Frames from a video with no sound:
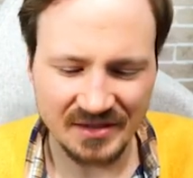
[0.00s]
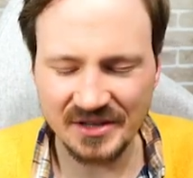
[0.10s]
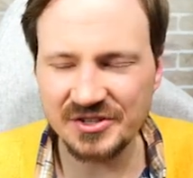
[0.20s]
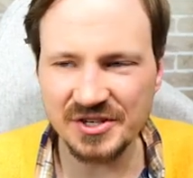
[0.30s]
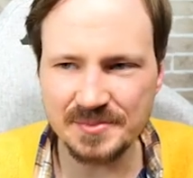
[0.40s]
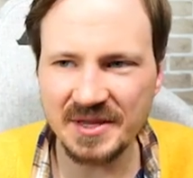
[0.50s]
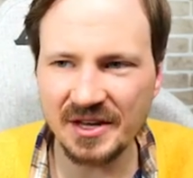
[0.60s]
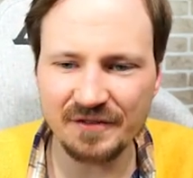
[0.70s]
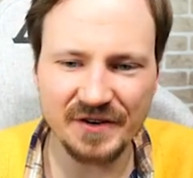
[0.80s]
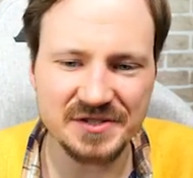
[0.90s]
That does mean
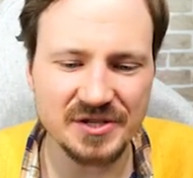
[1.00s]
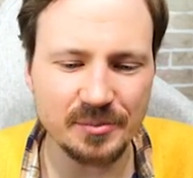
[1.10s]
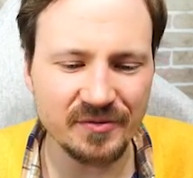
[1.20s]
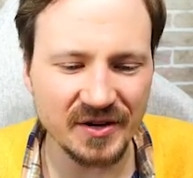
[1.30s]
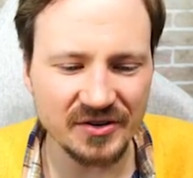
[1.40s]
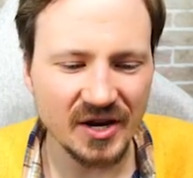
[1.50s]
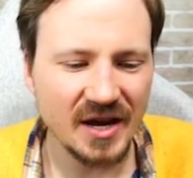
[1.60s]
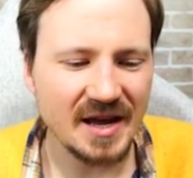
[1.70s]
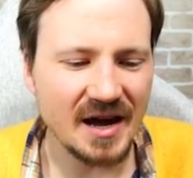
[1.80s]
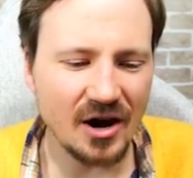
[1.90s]
that effects that prevent
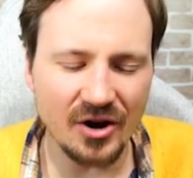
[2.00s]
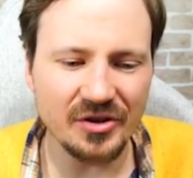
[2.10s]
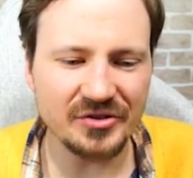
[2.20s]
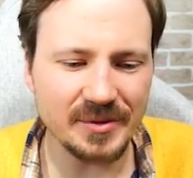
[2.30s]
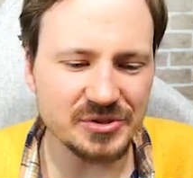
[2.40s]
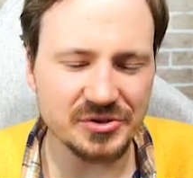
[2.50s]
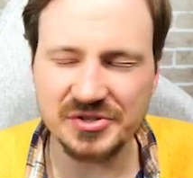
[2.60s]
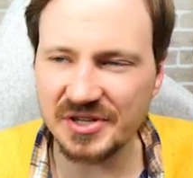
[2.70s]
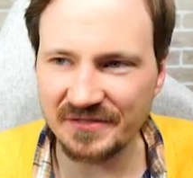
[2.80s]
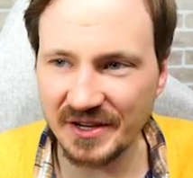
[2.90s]
all damage
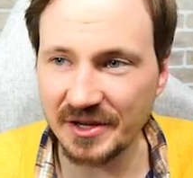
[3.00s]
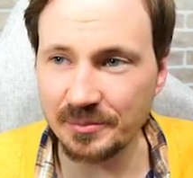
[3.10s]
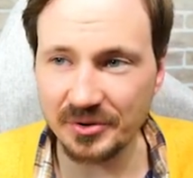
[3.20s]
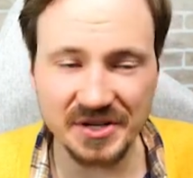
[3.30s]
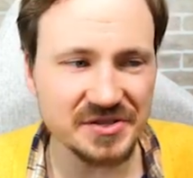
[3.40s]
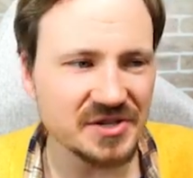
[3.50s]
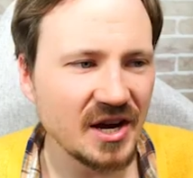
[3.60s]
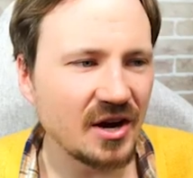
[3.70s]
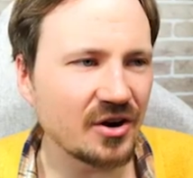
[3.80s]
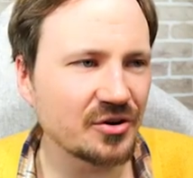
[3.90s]
sources like Veiling Breeze
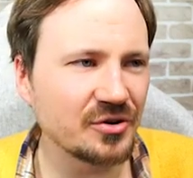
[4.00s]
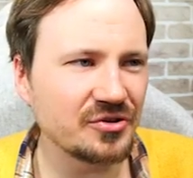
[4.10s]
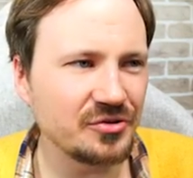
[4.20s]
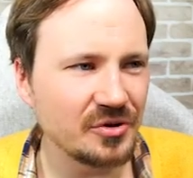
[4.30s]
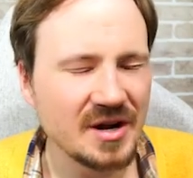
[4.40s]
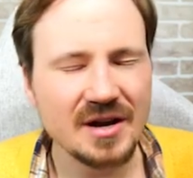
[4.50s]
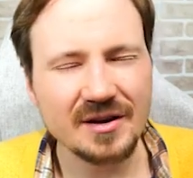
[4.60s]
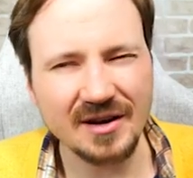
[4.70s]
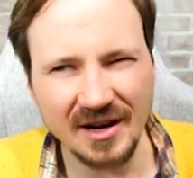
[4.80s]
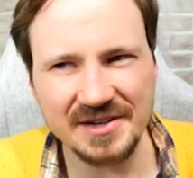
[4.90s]
are going to
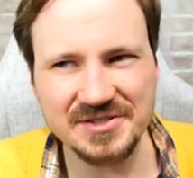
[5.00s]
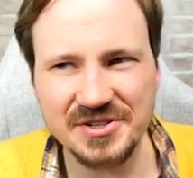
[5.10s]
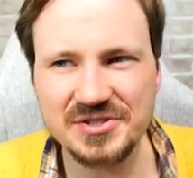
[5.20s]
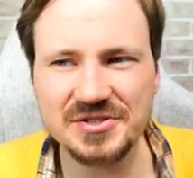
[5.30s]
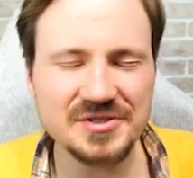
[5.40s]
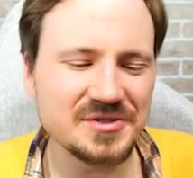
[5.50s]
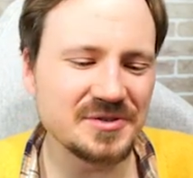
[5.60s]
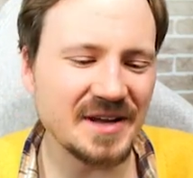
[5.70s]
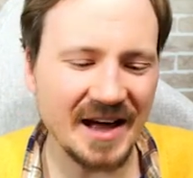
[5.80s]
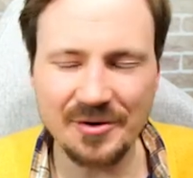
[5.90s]
cause this
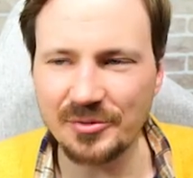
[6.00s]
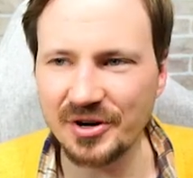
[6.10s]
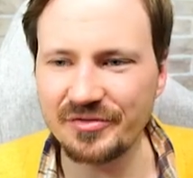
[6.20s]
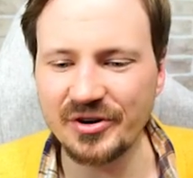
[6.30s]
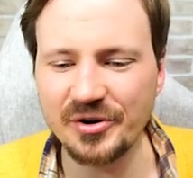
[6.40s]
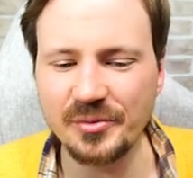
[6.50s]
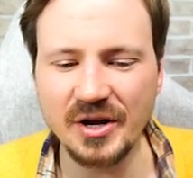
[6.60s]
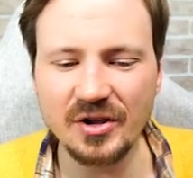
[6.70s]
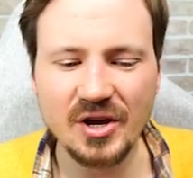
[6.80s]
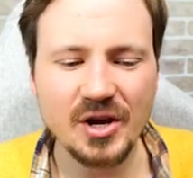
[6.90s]
to not work very
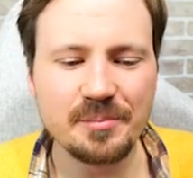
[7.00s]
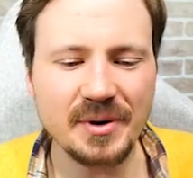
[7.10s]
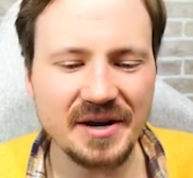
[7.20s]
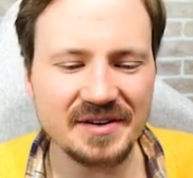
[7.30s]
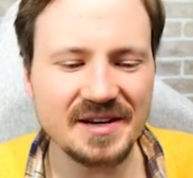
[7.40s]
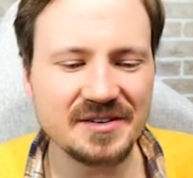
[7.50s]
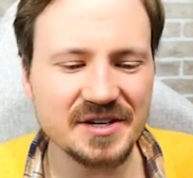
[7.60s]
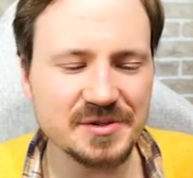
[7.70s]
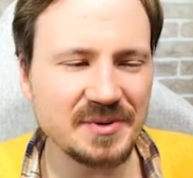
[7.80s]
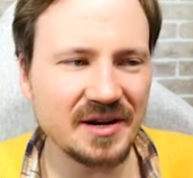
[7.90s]
well, but it
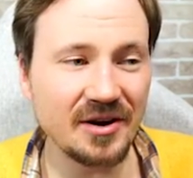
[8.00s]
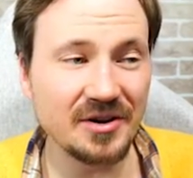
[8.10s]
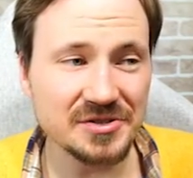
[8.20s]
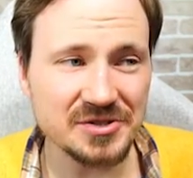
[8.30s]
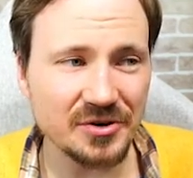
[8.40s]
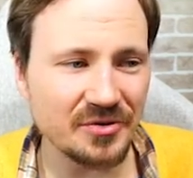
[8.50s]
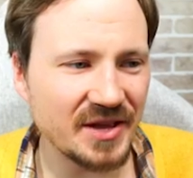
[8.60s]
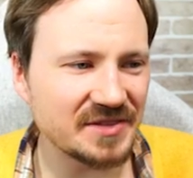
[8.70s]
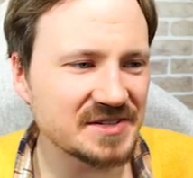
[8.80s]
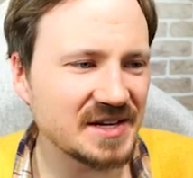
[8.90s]
does mean also
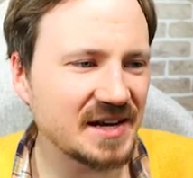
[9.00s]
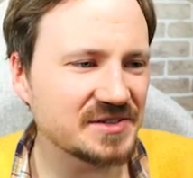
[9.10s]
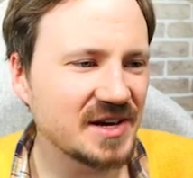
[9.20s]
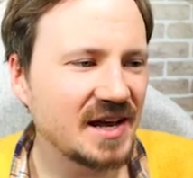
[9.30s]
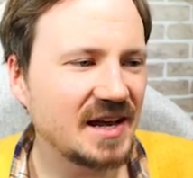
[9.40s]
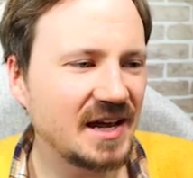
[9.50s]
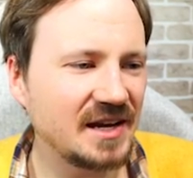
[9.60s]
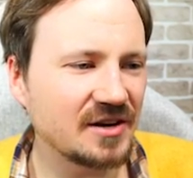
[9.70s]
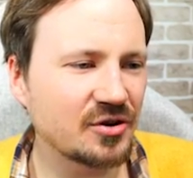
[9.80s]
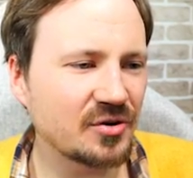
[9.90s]
that this has
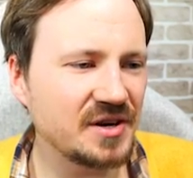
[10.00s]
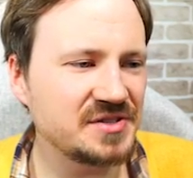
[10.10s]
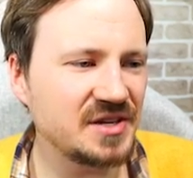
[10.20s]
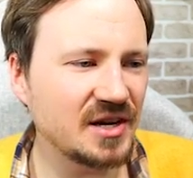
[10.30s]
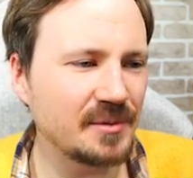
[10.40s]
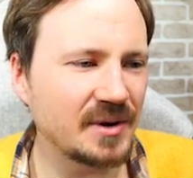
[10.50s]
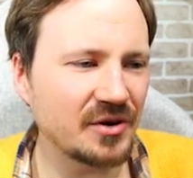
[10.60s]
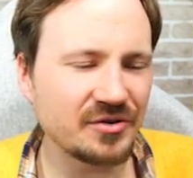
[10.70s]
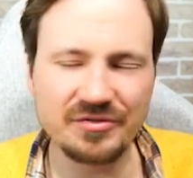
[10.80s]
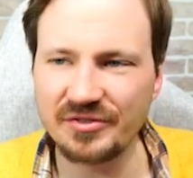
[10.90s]
a crazy
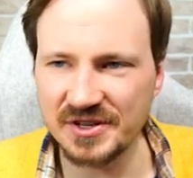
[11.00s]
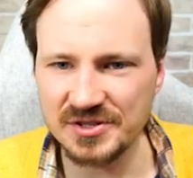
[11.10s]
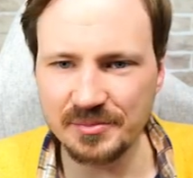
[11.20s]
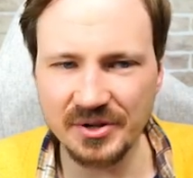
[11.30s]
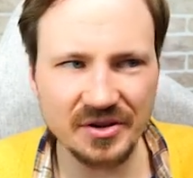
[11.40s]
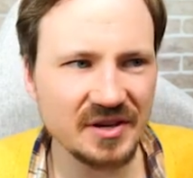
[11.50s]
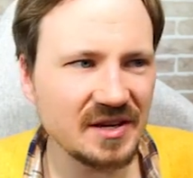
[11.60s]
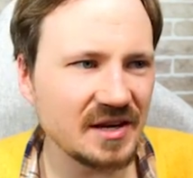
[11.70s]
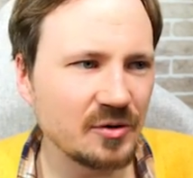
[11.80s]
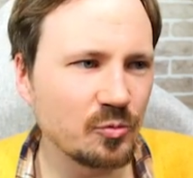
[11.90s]
amount of
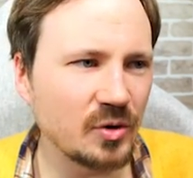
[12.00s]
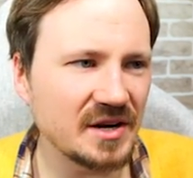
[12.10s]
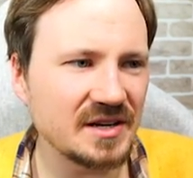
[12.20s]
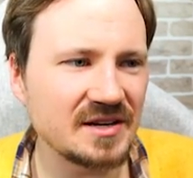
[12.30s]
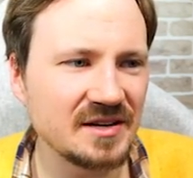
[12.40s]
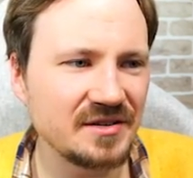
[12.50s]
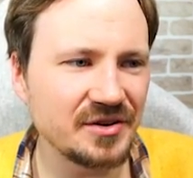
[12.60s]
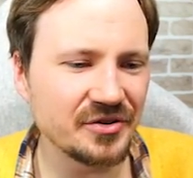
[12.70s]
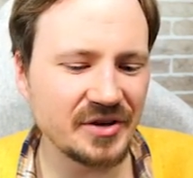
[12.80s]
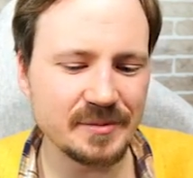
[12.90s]
flexibility in what it can
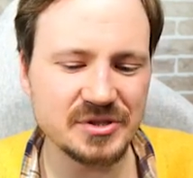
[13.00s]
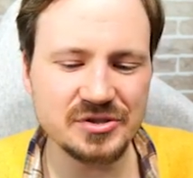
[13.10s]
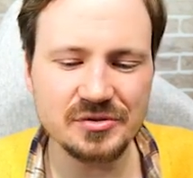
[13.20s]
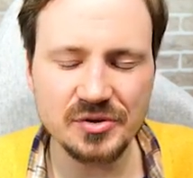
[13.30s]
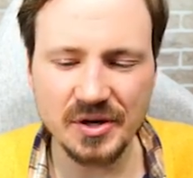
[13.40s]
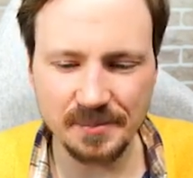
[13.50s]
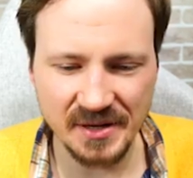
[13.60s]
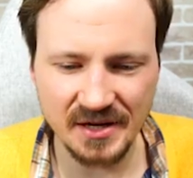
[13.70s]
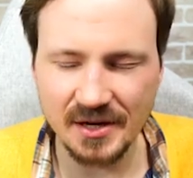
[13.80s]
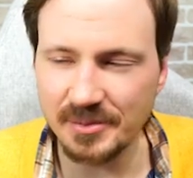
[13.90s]
deal damage to. You can
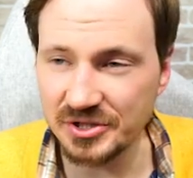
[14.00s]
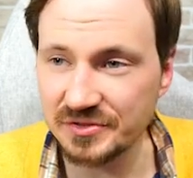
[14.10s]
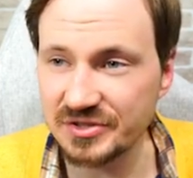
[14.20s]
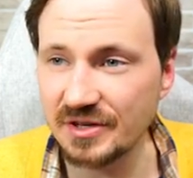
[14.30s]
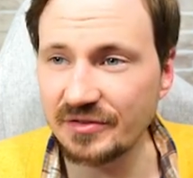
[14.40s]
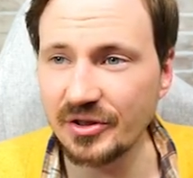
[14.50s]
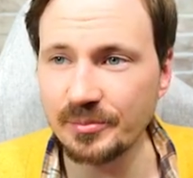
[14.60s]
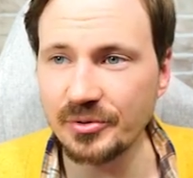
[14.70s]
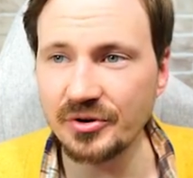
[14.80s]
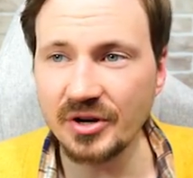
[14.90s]
ping a bunch of stuff on
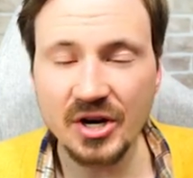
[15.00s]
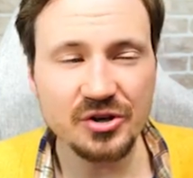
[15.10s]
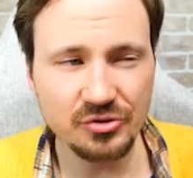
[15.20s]
the board.